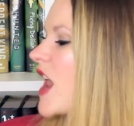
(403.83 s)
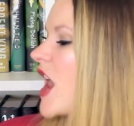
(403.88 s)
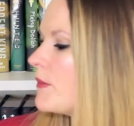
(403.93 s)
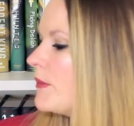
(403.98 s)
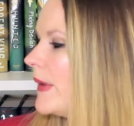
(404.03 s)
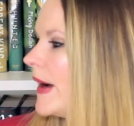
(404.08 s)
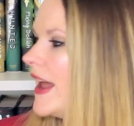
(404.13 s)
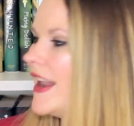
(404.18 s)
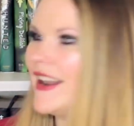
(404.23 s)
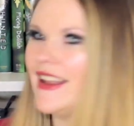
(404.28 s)

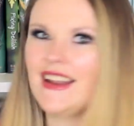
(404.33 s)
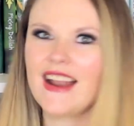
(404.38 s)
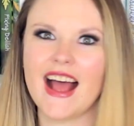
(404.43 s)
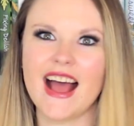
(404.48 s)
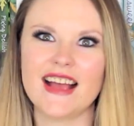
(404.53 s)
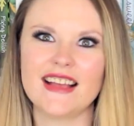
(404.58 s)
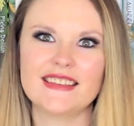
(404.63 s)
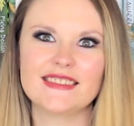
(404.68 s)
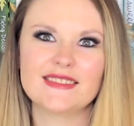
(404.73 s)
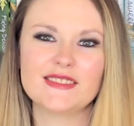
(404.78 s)
But it
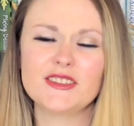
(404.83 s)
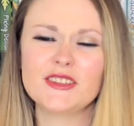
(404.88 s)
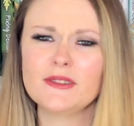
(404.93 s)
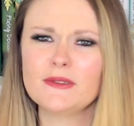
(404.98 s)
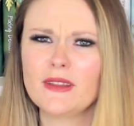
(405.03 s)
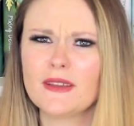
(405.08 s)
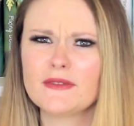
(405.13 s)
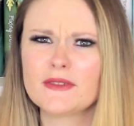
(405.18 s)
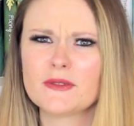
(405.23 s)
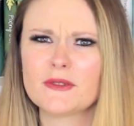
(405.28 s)
has two
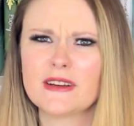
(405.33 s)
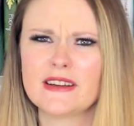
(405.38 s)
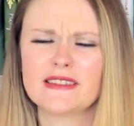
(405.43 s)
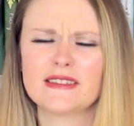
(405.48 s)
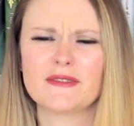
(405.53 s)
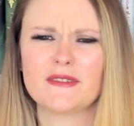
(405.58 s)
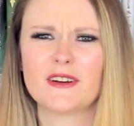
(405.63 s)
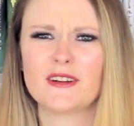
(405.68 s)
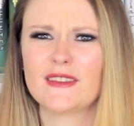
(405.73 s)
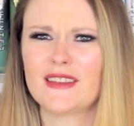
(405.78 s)
love stories.
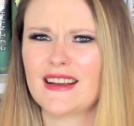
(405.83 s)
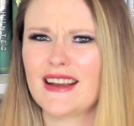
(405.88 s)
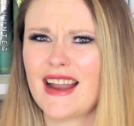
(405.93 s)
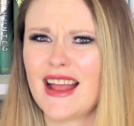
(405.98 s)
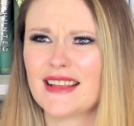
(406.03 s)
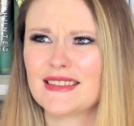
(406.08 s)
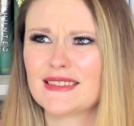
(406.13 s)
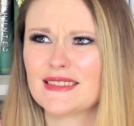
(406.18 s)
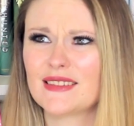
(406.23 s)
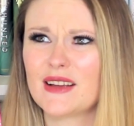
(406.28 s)
I've heard that it
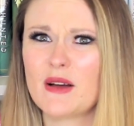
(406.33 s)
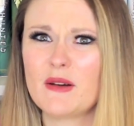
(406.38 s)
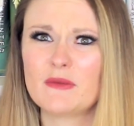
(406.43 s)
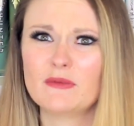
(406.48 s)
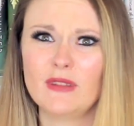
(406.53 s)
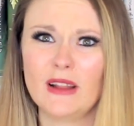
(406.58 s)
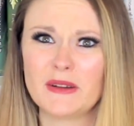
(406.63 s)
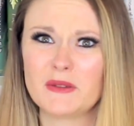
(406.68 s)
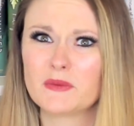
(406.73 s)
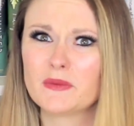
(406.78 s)
has
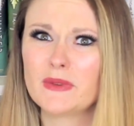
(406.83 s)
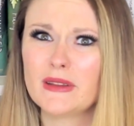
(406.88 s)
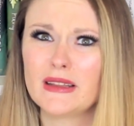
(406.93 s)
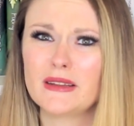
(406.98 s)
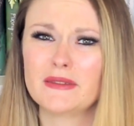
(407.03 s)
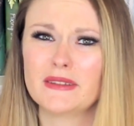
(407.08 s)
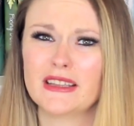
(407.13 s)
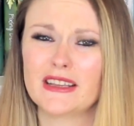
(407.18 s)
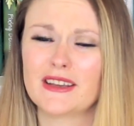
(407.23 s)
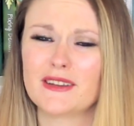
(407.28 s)
like really,
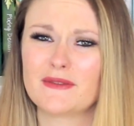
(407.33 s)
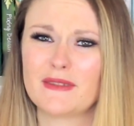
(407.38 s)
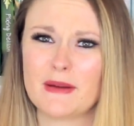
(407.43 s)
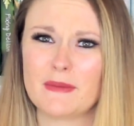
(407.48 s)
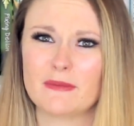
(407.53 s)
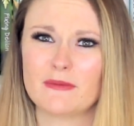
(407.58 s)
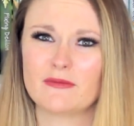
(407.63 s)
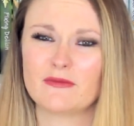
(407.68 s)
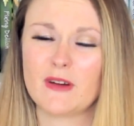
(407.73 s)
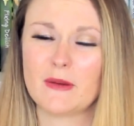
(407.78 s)
really good
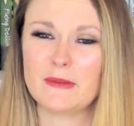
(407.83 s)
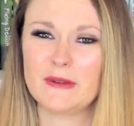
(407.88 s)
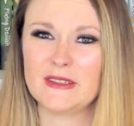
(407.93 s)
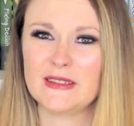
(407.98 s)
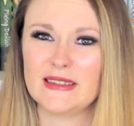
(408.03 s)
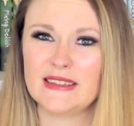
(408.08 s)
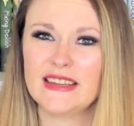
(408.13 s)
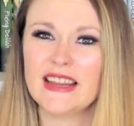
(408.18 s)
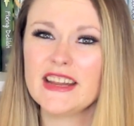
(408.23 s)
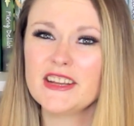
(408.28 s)

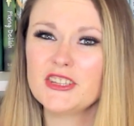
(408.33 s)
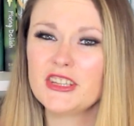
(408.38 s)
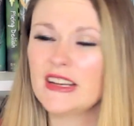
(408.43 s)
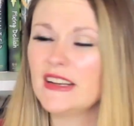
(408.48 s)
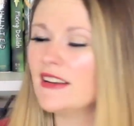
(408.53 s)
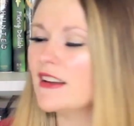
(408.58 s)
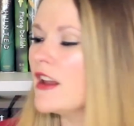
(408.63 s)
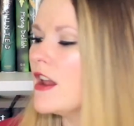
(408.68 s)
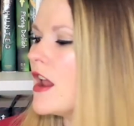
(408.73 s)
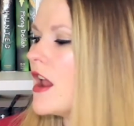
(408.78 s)

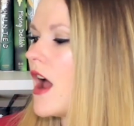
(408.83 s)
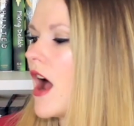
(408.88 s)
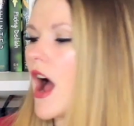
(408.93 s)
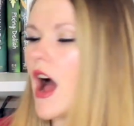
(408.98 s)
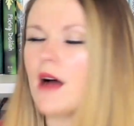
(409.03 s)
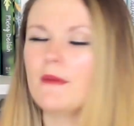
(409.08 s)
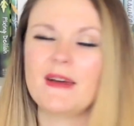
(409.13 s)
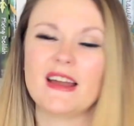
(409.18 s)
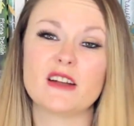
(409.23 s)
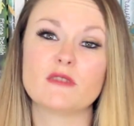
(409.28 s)
representation,
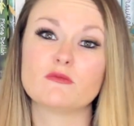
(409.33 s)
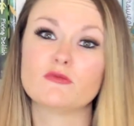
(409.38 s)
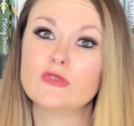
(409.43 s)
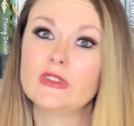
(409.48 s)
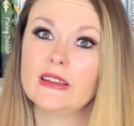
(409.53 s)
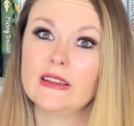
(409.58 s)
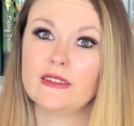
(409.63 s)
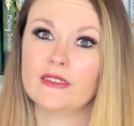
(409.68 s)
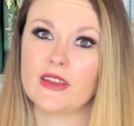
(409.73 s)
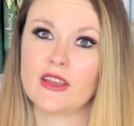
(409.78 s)
and I'm
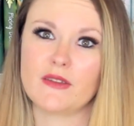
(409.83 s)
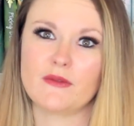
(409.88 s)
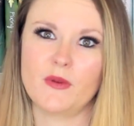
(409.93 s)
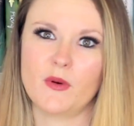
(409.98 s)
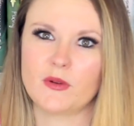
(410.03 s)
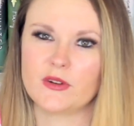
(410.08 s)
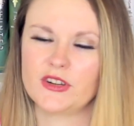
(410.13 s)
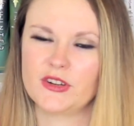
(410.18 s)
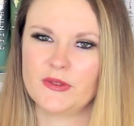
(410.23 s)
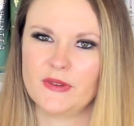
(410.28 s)
really looking
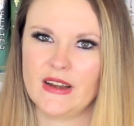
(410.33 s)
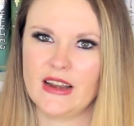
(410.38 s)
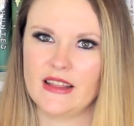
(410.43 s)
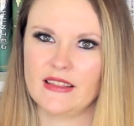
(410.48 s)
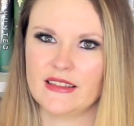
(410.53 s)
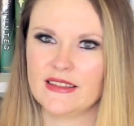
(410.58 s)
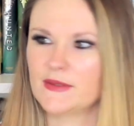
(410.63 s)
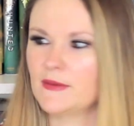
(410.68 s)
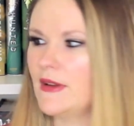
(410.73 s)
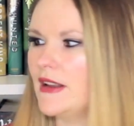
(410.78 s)
forward to reading
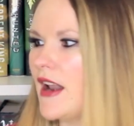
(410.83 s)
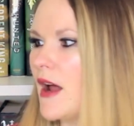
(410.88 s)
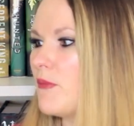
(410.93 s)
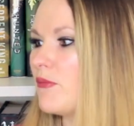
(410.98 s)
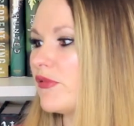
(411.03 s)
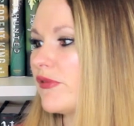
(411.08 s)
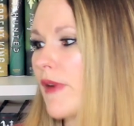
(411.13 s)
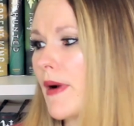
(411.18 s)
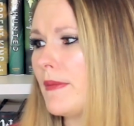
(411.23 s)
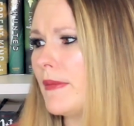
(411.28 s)
this one. I'm
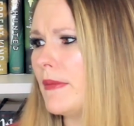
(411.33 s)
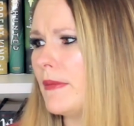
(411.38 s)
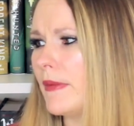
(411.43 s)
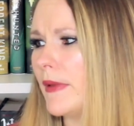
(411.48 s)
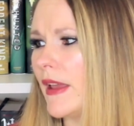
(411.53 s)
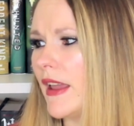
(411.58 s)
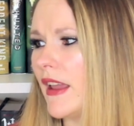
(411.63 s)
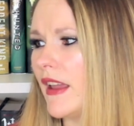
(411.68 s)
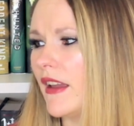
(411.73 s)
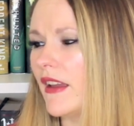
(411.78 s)

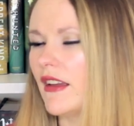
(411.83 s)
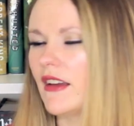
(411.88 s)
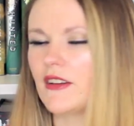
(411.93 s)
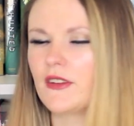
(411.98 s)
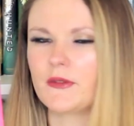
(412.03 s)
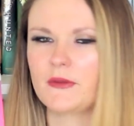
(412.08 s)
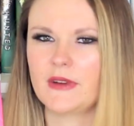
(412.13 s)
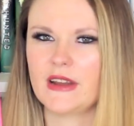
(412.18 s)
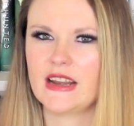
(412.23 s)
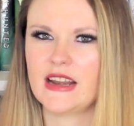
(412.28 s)
probably
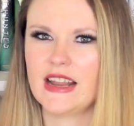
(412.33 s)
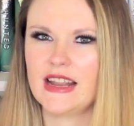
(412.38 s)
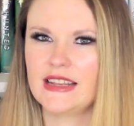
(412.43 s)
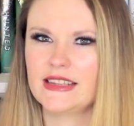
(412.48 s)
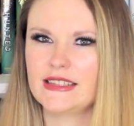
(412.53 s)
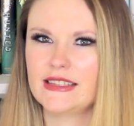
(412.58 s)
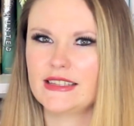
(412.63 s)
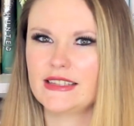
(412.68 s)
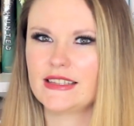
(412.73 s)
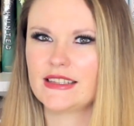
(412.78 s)
gonna read
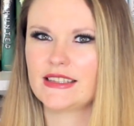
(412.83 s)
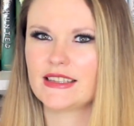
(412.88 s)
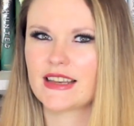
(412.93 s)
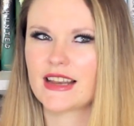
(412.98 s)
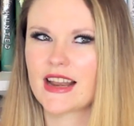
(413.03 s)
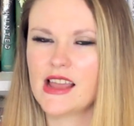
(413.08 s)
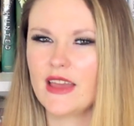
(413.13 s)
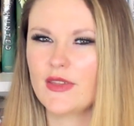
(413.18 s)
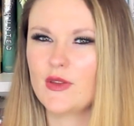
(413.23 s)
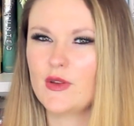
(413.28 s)
it
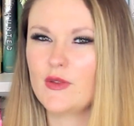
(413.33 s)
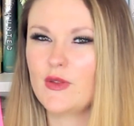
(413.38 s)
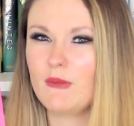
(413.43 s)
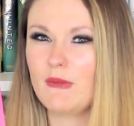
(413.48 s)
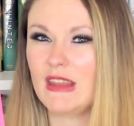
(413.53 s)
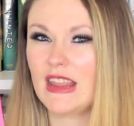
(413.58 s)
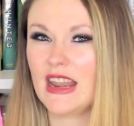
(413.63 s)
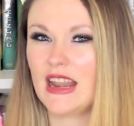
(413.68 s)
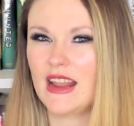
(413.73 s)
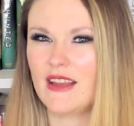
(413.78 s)
either the
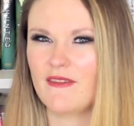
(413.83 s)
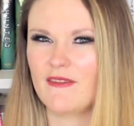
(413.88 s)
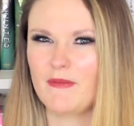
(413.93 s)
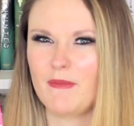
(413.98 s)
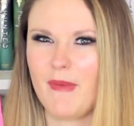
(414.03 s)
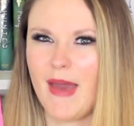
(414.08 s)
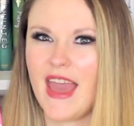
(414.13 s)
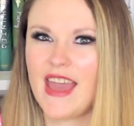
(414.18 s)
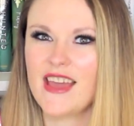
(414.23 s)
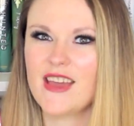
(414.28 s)
beginning of
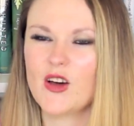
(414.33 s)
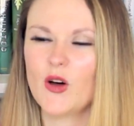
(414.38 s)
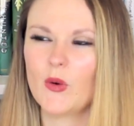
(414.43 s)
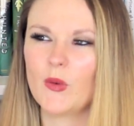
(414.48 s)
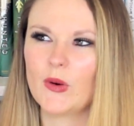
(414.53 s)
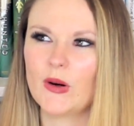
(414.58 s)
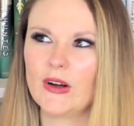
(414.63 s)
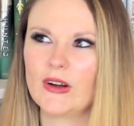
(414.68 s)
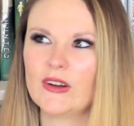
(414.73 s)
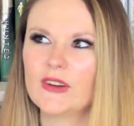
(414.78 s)
May
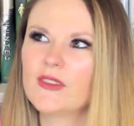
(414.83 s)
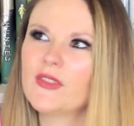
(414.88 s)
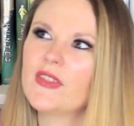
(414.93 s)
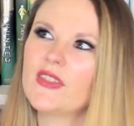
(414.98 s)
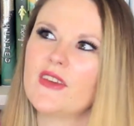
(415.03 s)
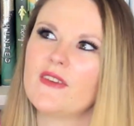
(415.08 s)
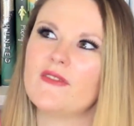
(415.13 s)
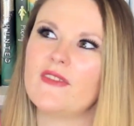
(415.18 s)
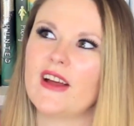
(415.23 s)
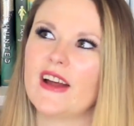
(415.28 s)
or
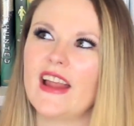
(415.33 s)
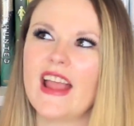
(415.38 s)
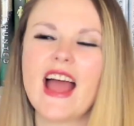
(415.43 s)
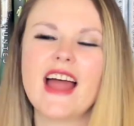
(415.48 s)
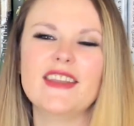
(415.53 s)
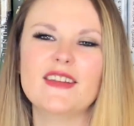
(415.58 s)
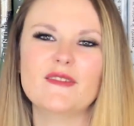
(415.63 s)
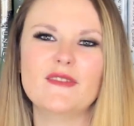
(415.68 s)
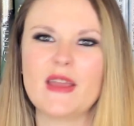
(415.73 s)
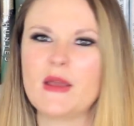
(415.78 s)
the very
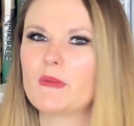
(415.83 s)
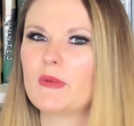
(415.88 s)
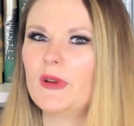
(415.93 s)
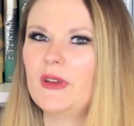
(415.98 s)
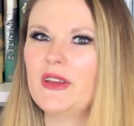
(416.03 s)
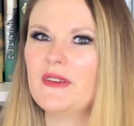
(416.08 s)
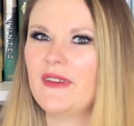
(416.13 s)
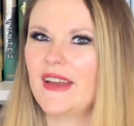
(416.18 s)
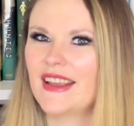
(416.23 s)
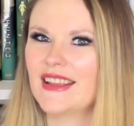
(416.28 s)
end of
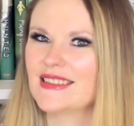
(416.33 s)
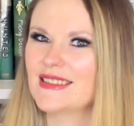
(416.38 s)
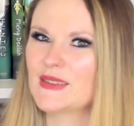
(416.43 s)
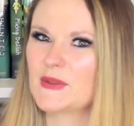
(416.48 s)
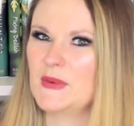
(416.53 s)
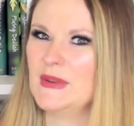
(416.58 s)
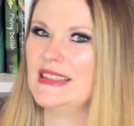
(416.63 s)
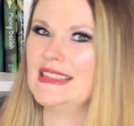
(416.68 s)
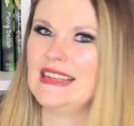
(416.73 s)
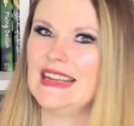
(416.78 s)
April if I can
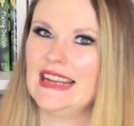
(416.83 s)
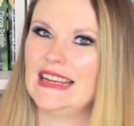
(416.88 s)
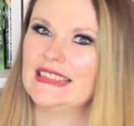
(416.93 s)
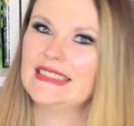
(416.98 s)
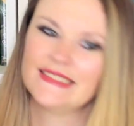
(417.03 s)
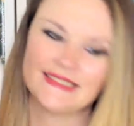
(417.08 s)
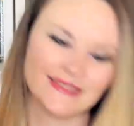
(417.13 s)
squeeze it in.